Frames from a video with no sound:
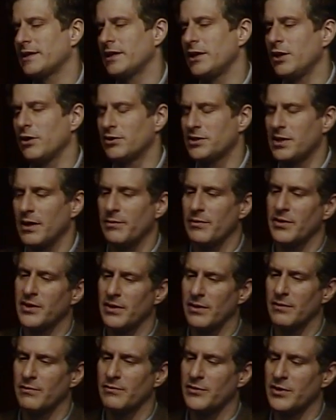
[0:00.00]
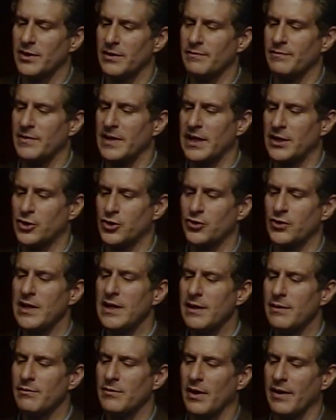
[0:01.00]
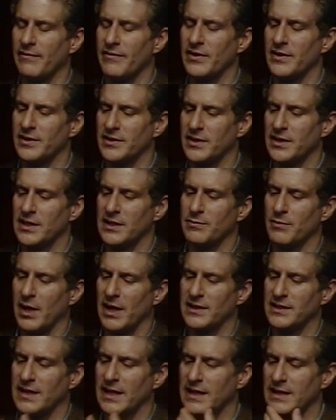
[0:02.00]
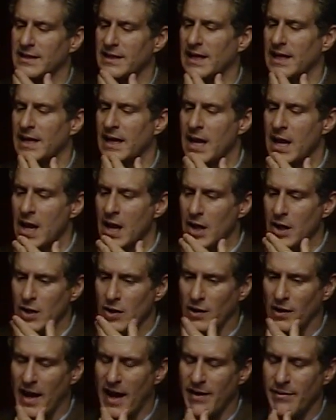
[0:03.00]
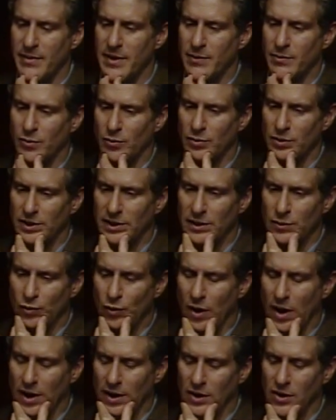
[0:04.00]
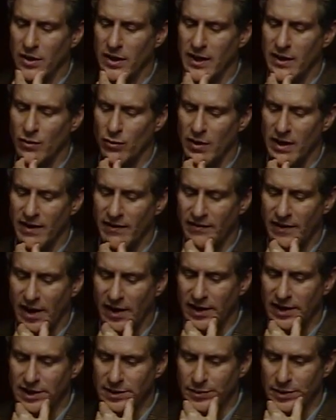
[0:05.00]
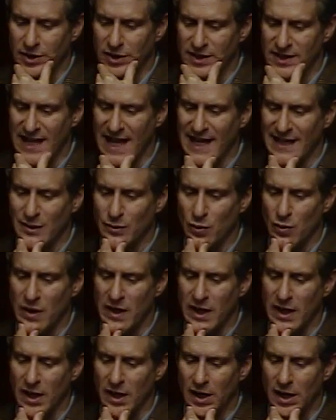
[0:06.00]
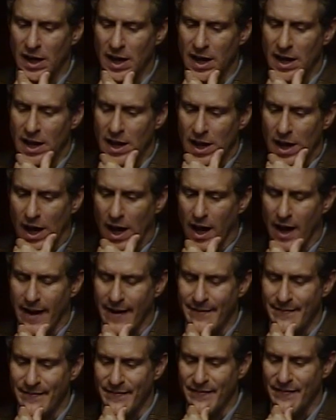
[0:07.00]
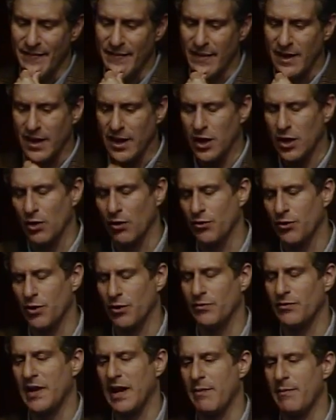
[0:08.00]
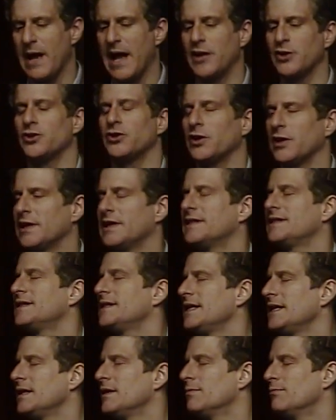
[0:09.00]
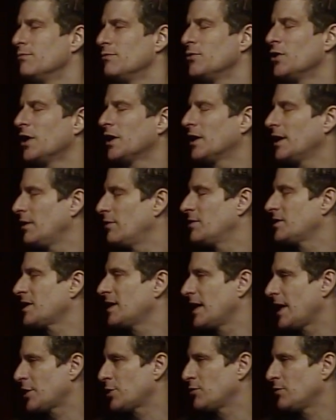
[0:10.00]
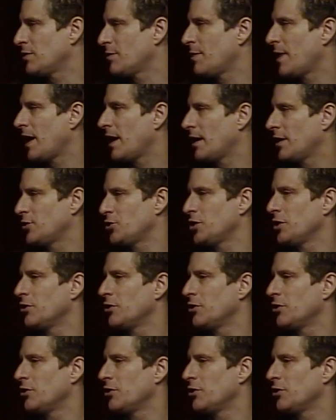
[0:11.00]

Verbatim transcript: And you know, some the the extreme of this, this mindset is that you know a lot of people really want to look at rare variants because that's where um, you know they imagine they're going to see the, the clearest connection with the biology.